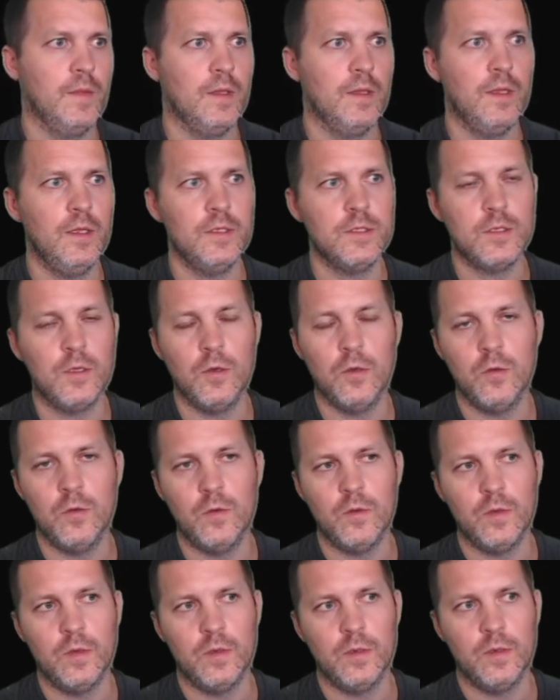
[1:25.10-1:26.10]
let's
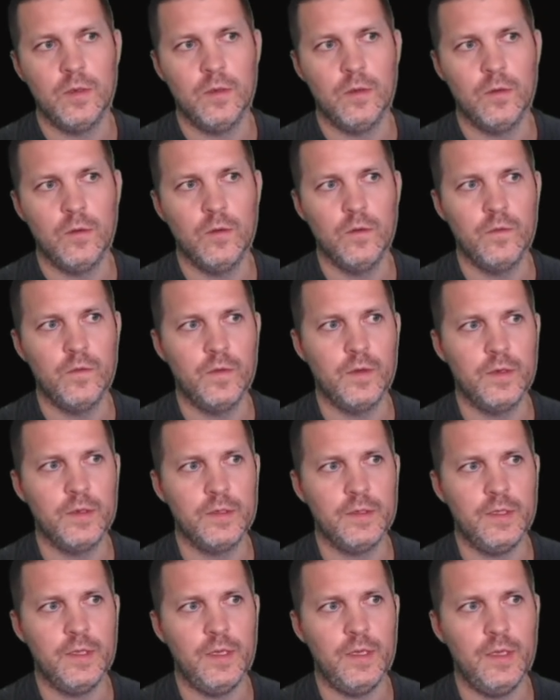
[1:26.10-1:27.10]
go over
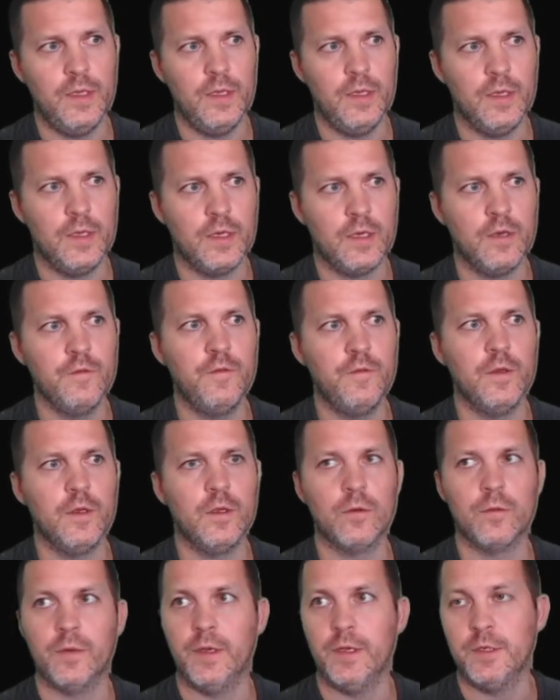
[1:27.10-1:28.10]
the
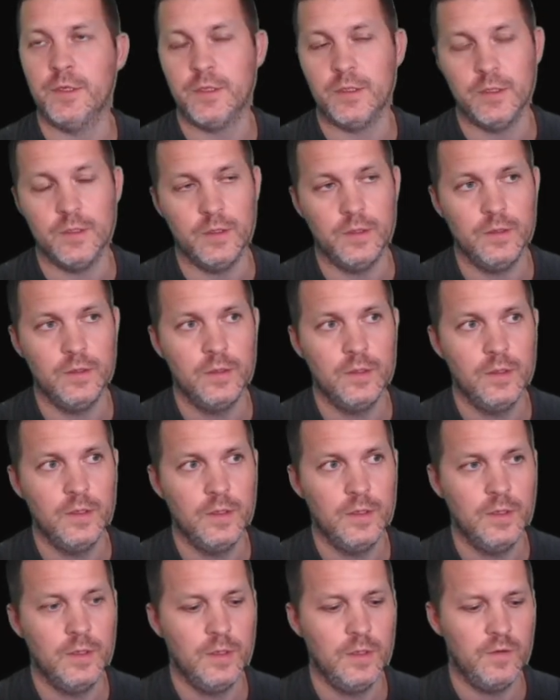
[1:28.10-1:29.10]
configuration
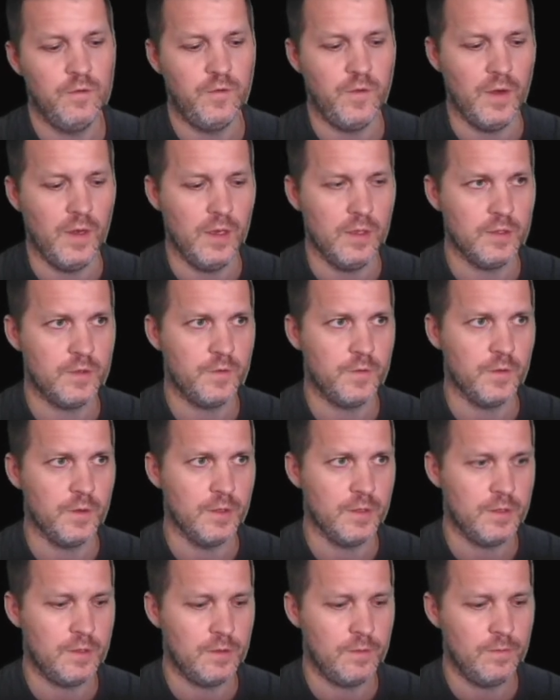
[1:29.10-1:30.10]
parts
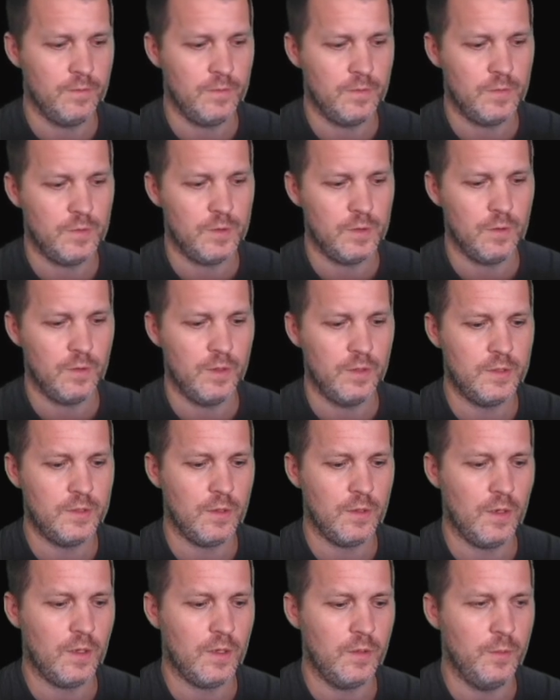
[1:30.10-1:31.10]
first so let's
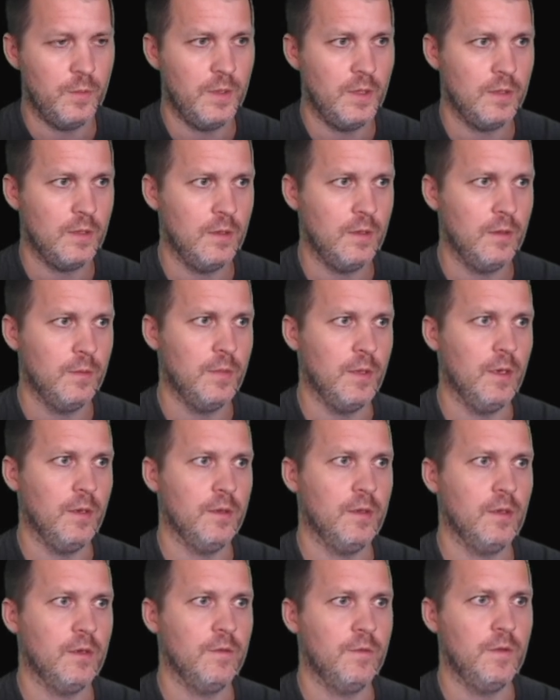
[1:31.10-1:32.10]
talk a bit
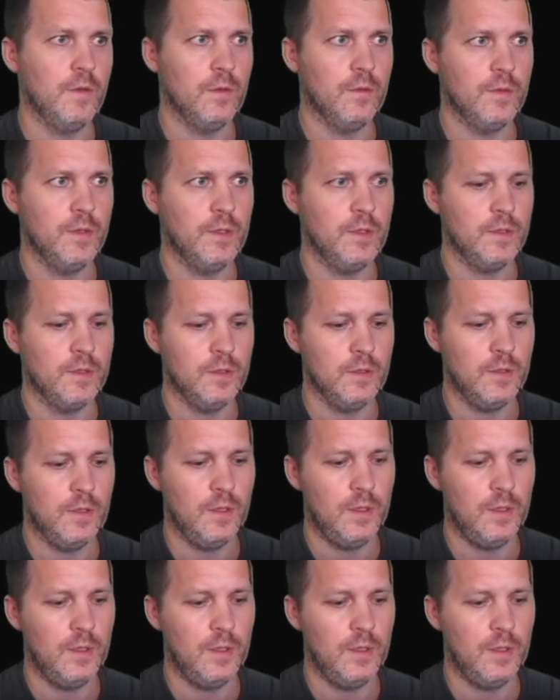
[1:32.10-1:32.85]
about the configuration.